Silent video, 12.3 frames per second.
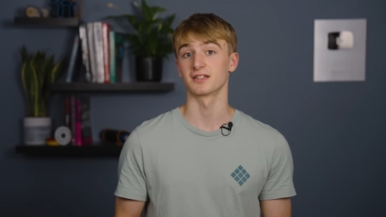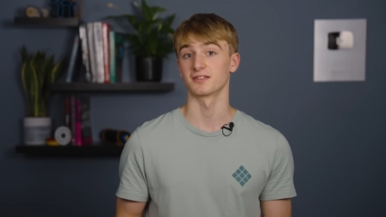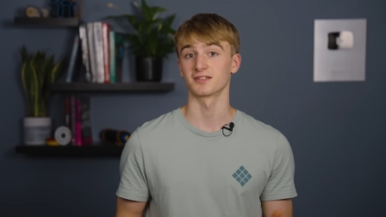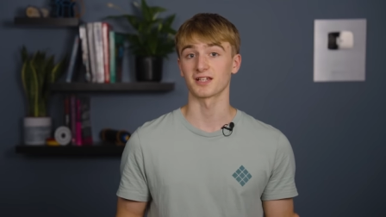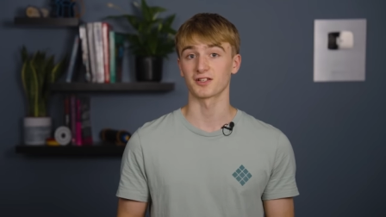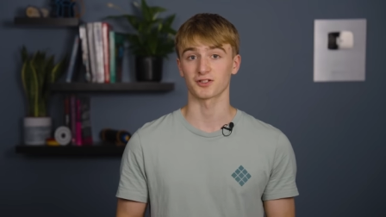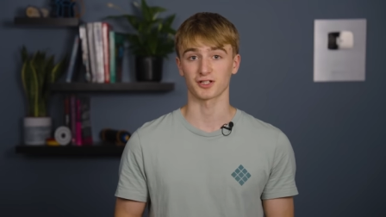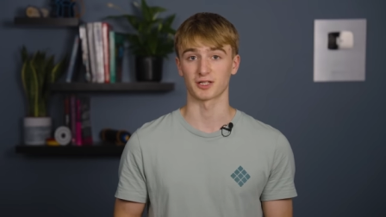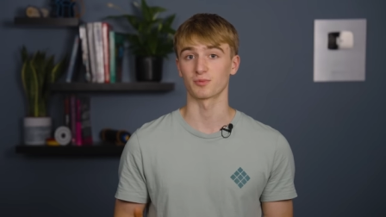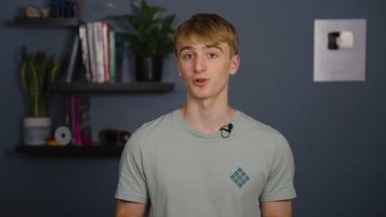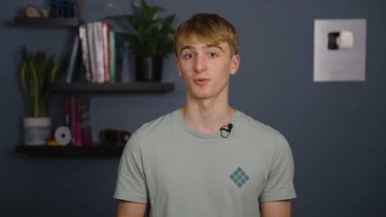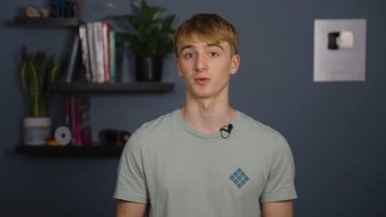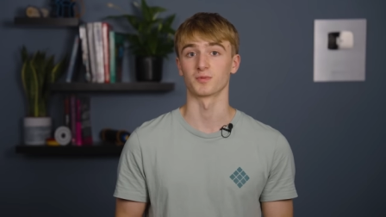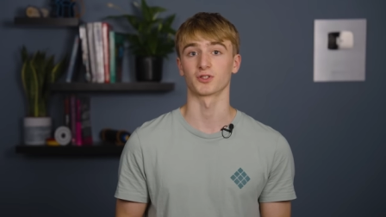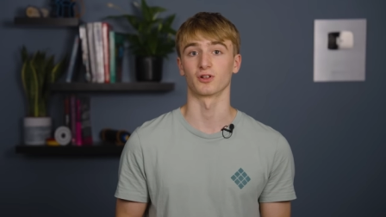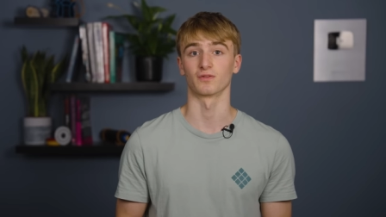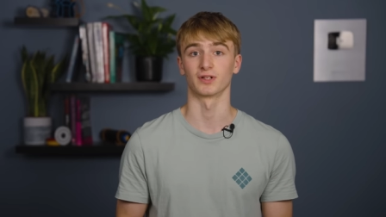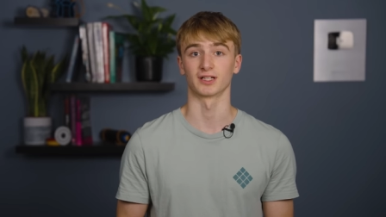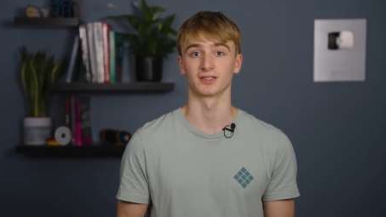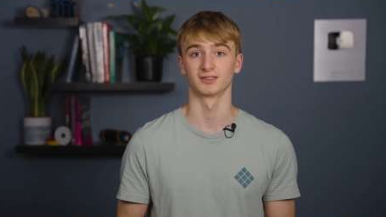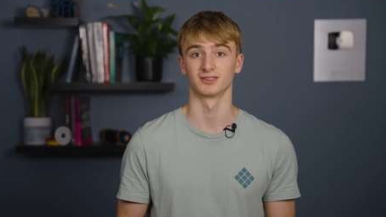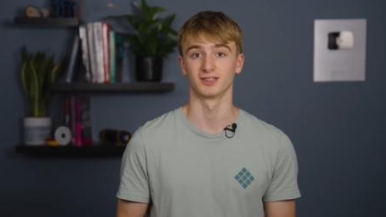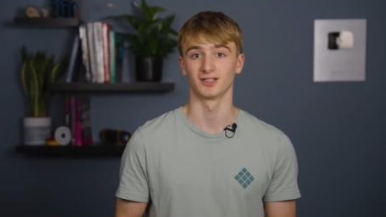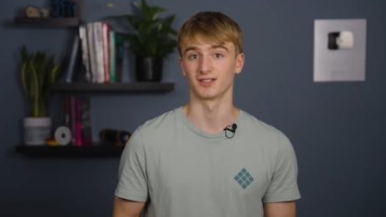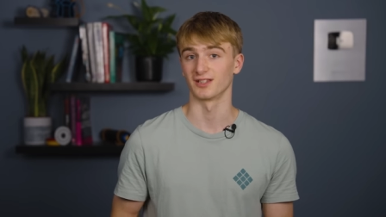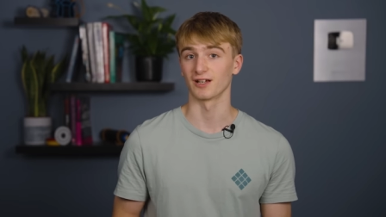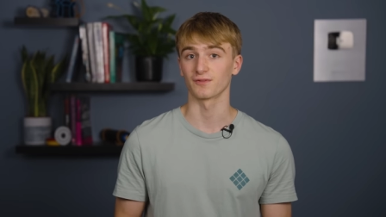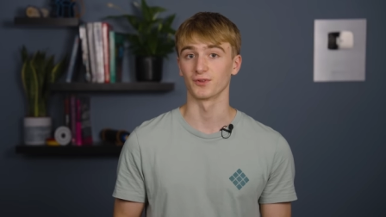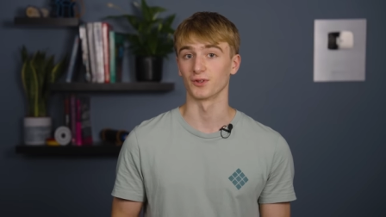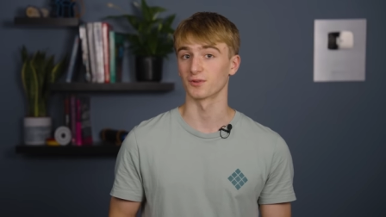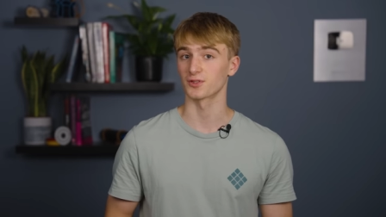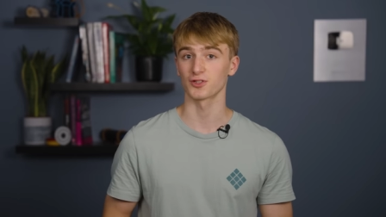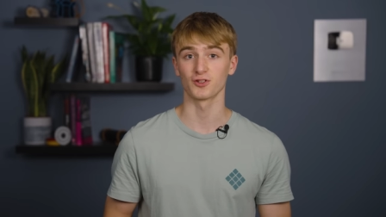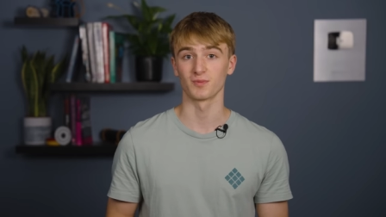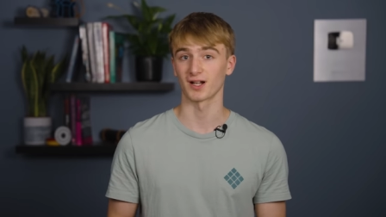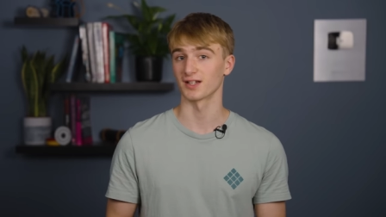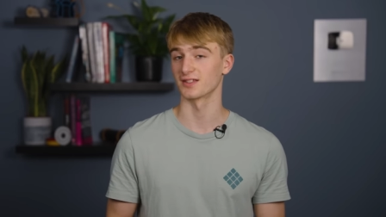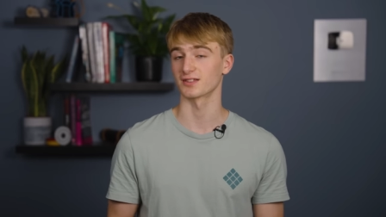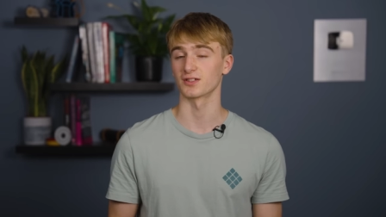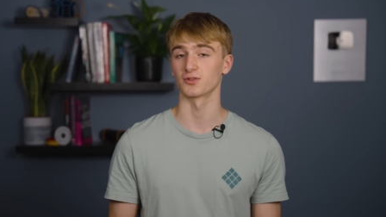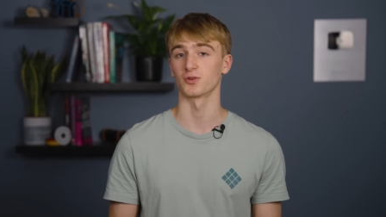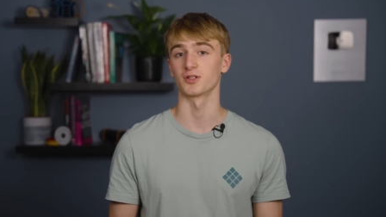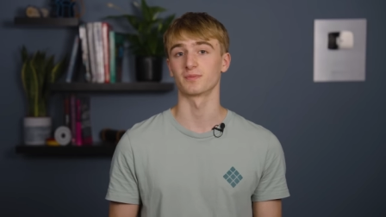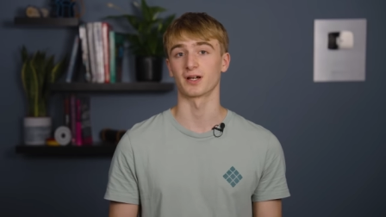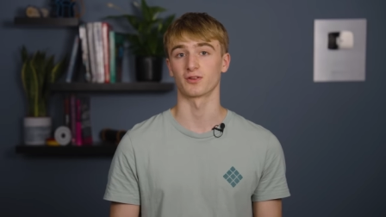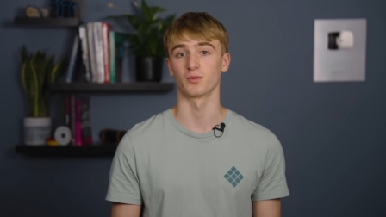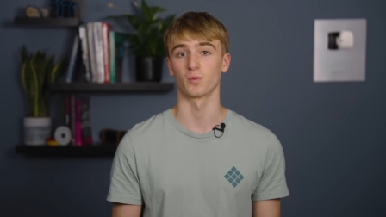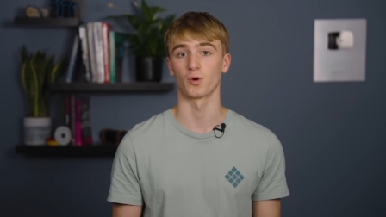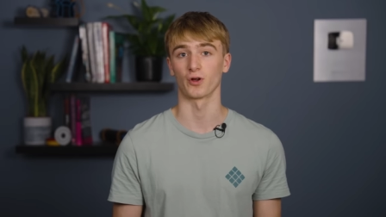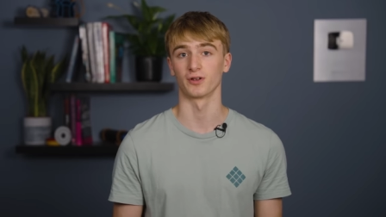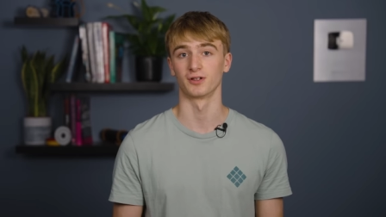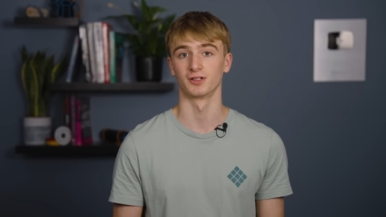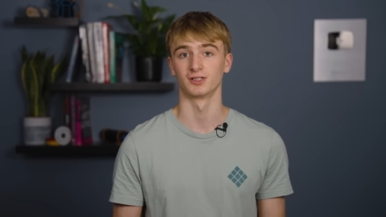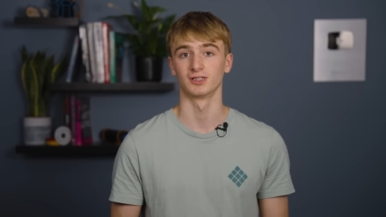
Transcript: is essentially problem solving, and therefore two minds is always better than one.